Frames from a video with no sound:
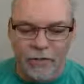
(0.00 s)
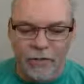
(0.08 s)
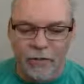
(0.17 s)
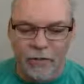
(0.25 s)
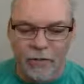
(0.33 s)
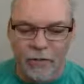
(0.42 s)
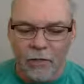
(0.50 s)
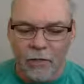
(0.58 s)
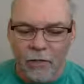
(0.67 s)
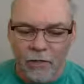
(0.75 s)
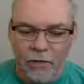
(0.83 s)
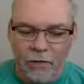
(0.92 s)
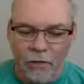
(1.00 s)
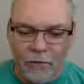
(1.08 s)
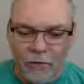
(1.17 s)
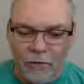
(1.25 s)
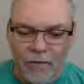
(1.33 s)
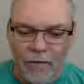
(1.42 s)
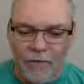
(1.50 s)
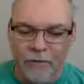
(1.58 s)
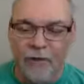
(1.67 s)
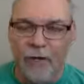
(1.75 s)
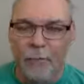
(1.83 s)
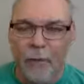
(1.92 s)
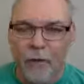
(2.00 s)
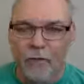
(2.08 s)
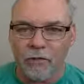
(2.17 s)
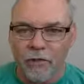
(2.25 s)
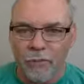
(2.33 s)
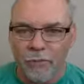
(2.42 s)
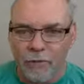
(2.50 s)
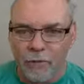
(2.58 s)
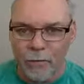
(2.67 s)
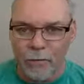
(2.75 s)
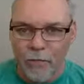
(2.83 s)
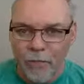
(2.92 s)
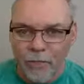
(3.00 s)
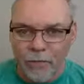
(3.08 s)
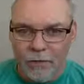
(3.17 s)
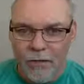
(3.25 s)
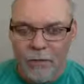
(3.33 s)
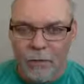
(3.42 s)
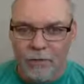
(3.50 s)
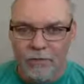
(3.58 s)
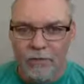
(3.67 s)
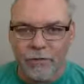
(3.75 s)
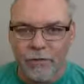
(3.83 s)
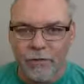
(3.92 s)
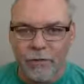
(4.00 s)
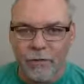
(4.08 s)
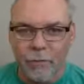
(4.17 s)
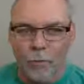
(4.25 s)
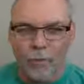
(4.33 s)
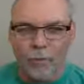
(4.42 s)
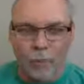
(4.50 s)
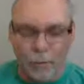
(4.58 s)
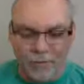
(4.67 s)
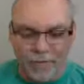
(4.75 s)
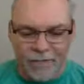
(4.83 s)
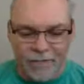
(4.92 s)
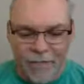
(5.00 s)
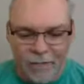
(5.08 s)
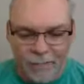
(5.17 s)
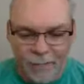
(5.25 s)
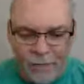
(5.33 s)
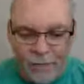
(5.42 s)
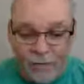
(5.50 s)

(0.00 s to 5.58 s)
in the Journal of Health and Behavior and Policy Review, that was the what they said.